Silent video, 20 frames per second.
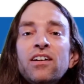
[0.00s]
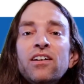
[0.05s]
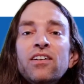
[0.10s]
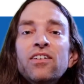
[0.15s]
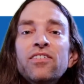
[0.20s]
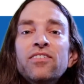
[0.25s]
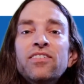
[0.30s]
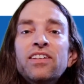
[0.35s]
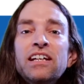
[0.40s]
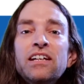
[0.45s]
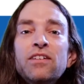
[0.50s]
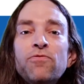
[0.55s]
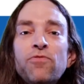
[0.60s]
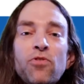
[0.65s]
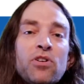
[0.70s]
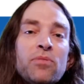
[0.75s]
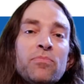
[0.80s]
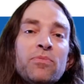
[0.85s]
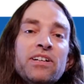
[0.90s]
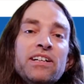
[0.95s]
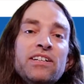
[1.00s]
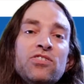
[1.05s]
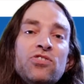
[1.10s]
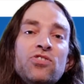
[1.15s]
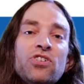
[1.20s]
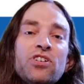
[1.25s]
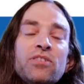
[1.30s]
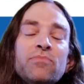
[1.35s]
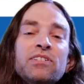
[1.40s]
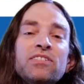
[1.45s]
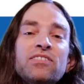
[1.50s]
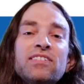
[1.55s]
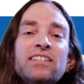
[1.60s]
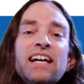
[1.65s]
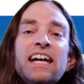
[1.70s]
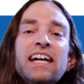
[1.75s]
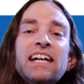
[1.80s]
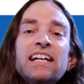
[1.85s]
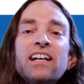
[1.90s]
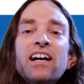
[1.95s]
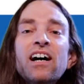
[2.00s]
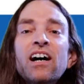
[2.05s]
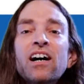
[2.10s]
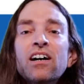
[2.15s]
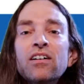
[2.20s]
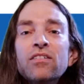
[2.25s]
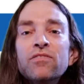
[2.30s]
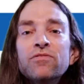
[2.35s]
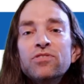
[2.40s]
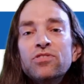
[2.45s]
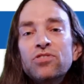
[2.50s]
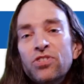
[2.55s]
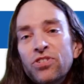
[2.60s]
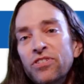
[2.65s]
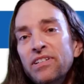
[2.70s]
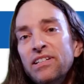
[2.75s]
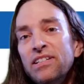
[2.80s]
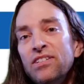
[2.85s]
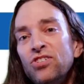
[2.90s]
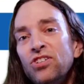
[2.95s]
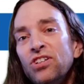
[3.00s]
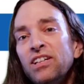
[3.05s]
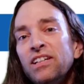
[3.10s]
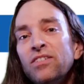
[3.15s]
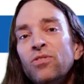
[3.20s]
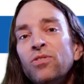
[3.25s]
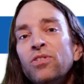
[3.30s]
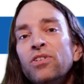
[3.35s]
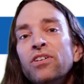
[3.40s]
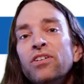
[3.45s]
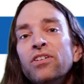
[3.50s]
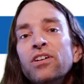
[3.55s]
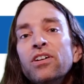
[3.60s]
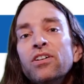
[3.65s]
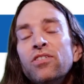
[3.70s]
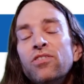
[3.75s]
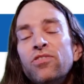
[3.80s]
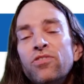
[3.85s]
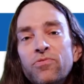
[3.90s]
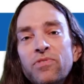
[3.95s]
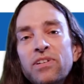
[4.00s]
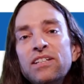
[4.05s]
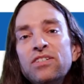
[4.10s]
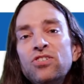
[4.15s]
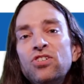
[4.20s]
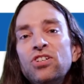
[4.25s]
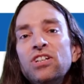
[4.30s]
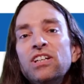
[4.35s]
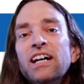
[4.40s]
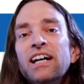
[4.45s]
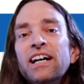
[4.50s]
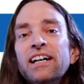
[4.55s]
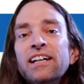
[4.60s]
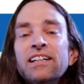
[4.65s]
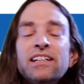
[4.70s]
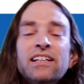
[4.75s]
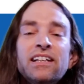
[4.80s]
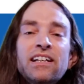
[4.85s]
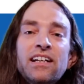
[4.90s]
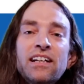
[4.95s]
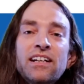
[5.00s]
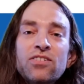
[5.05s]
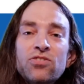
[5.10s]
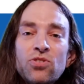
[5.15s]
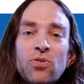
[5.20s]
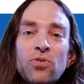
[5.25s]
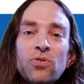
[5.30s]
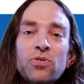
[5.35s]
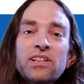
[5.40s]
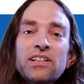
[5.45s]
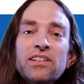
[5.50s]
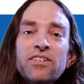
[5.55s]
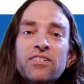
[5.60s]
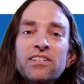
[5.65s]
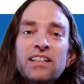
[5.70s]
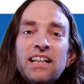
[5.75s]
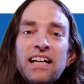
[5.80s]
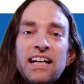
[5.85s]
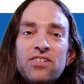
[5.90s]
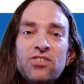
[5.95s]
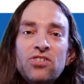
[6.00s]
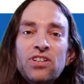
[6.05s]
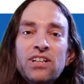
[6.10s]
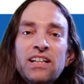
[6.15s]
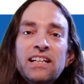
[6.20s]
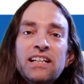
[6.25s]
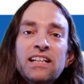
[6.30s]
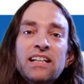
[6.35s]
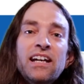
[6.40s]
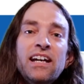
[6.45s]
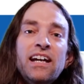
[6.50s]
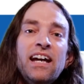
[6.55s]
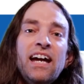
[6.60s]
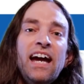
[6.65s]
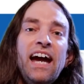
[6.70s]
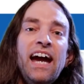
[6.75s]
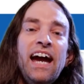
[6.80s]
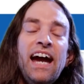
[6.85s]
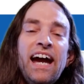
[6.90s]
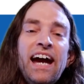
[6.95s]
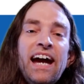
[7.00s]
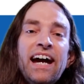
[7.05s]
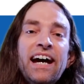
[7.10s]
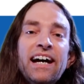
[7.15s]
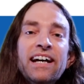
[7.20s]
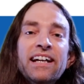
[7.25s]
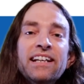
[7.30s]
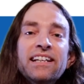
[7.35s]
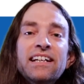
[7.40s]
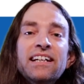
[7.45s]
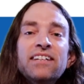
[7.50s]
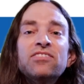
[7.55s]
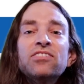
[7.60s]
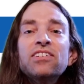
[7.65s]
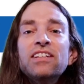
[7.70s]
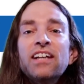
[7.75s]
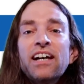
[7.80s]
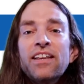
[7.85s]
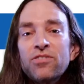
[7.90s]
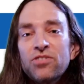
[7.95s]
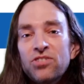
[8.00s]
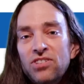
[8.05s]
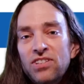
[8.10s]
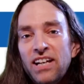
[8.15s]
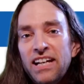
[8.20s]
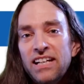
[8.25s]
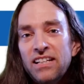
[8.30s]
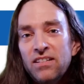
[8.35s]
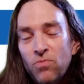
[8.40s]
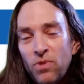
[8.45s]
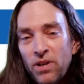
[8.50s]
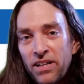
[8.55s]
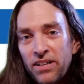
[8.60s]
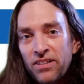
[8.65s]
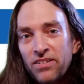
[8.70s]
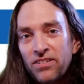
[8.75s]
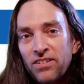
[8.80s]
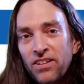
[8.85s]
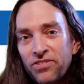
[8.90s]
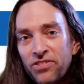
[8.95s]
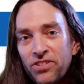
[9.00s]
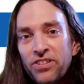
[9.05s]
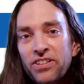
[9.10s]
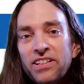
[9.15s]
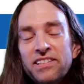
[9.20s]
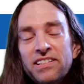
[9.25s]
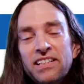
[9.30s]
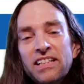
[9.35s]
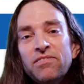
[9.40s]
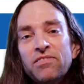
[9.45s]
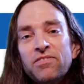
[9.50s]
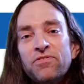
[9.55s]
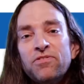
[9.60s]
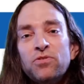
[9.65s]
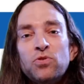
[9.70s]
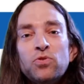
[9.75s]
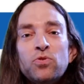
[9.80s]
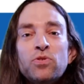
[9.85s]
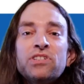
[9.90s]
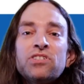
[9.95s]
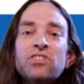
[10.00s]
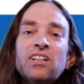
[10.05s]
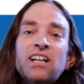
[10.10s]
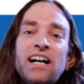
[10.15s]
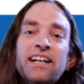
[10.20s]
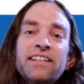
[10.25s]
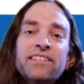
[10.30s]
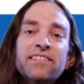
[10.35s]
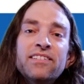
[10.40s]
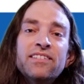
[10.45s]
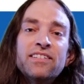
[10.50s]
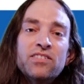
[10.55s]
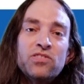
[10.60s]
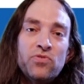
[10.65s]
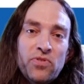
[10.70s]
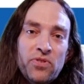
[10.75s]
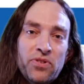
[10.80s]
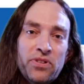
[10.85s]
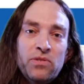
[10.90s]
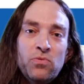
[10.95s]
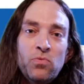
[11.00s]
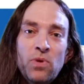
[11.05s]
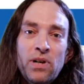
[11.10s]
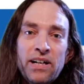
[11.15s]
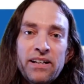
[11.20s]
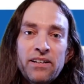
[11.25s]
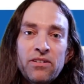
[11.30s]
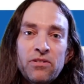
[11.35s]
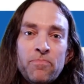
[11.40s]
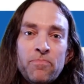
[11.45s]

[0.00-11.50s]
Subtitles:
the former East German state of Thuringen or Thuringia is holding their election. And it's another state where Alternative for Deutschland does very well.